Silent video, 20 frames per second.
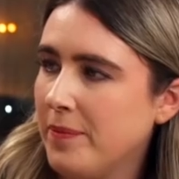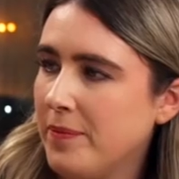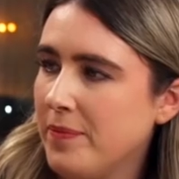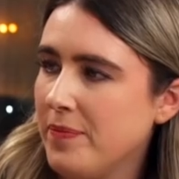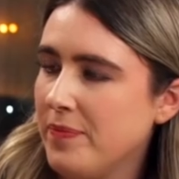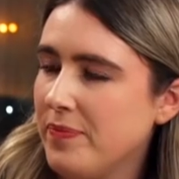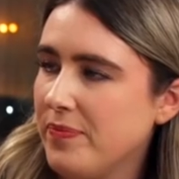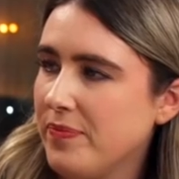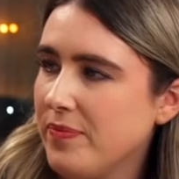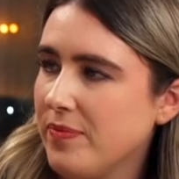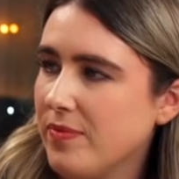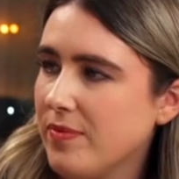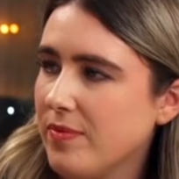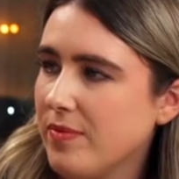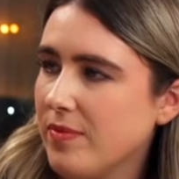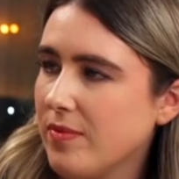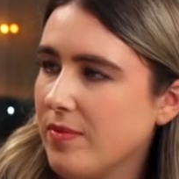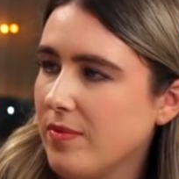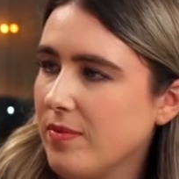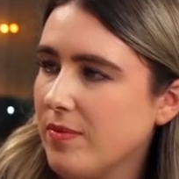
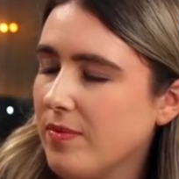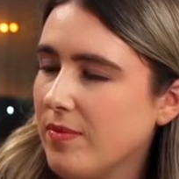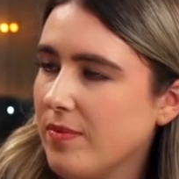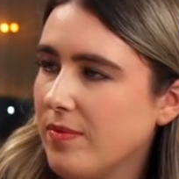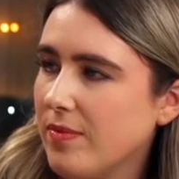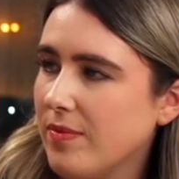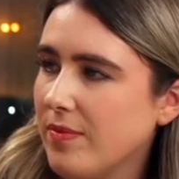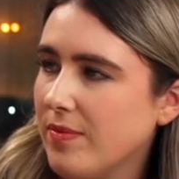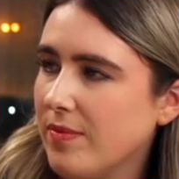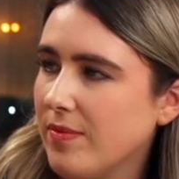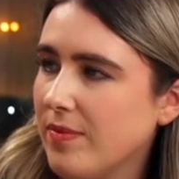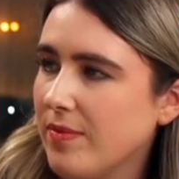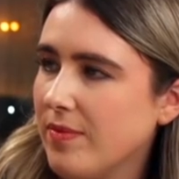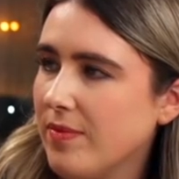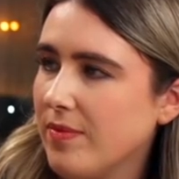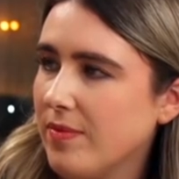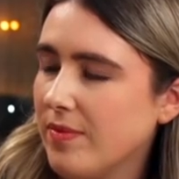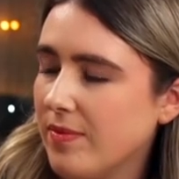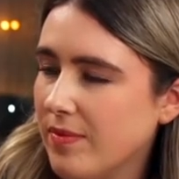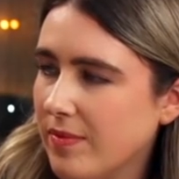
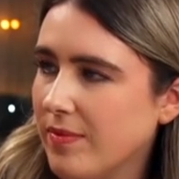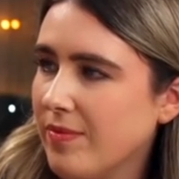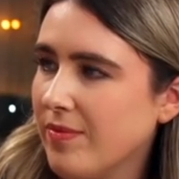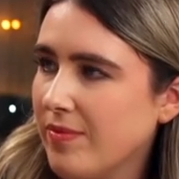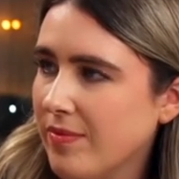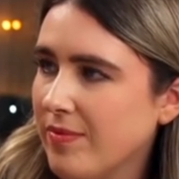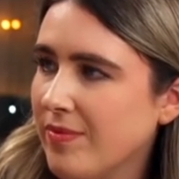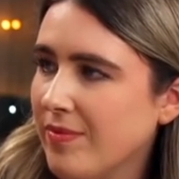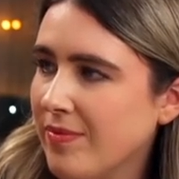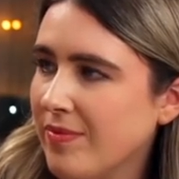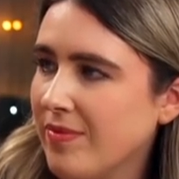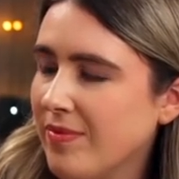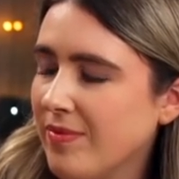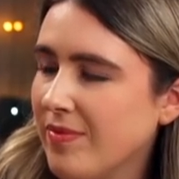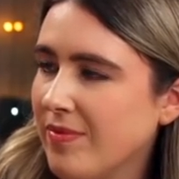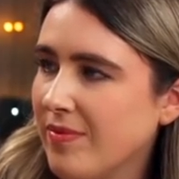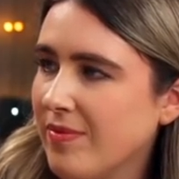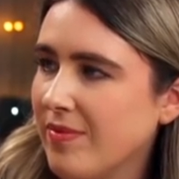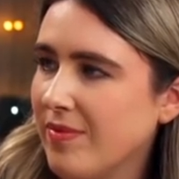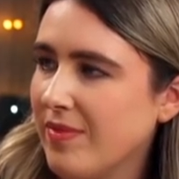
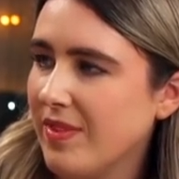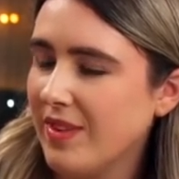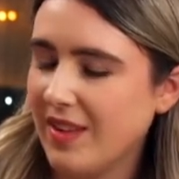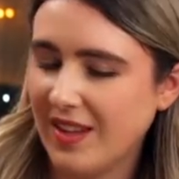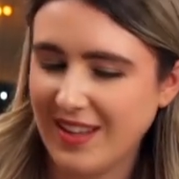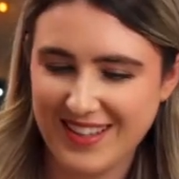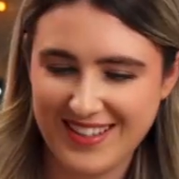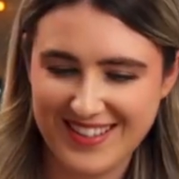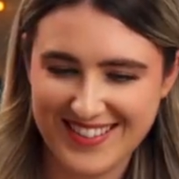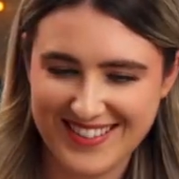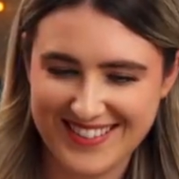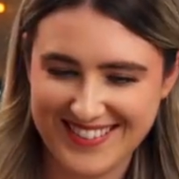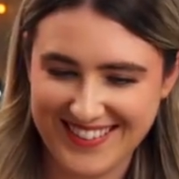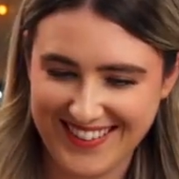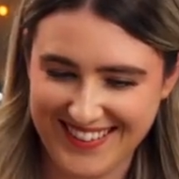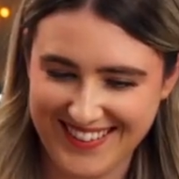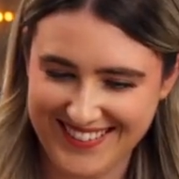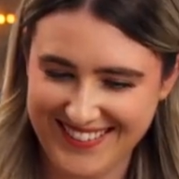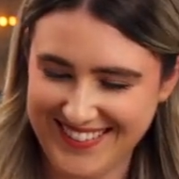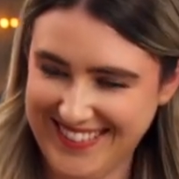
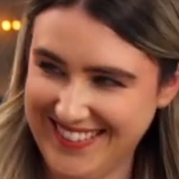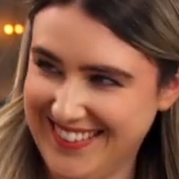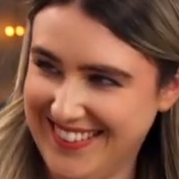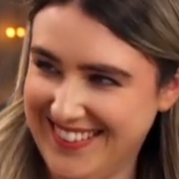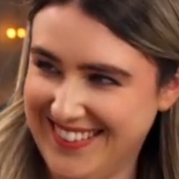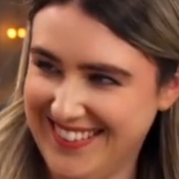(not speaking)